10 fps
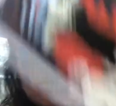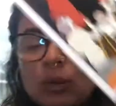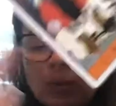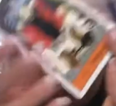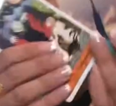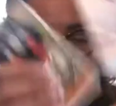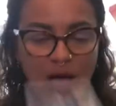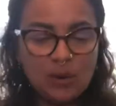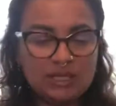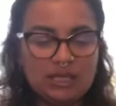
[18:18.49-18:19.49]
But right
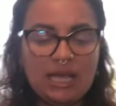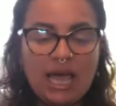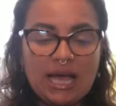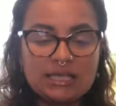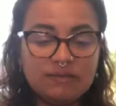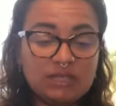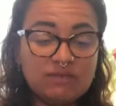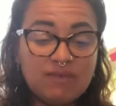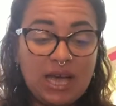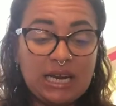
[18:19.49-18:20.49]
now it's in the hands of the
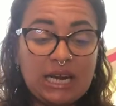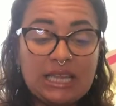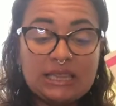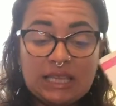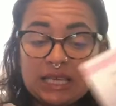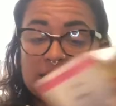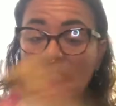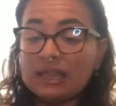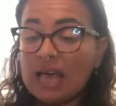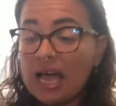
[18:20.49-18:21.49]
divine. And I think
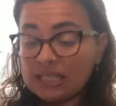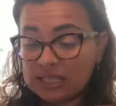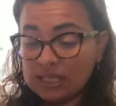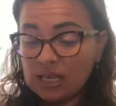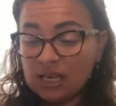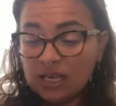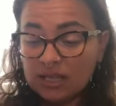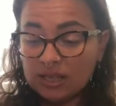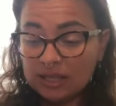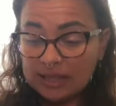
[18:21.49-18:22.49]
that that's
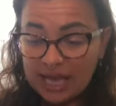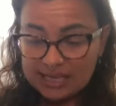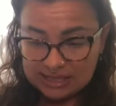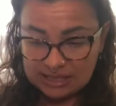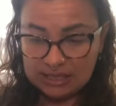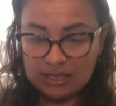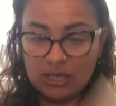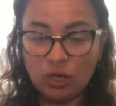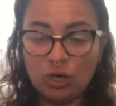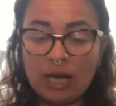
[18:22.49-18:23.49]
the lesson
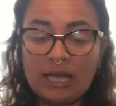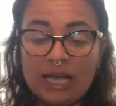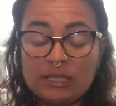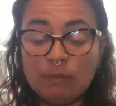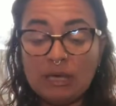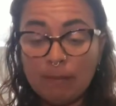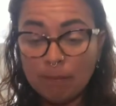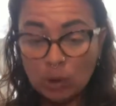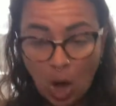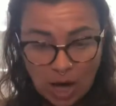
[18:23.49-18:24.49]
here. It's being
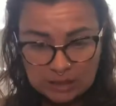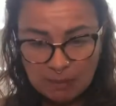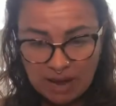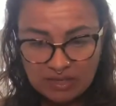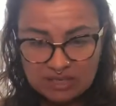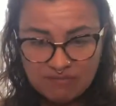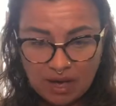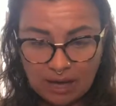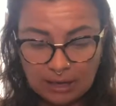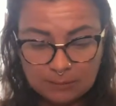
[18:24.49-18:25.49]
blocked by the
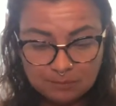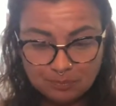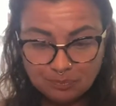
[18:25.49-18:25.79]
divine.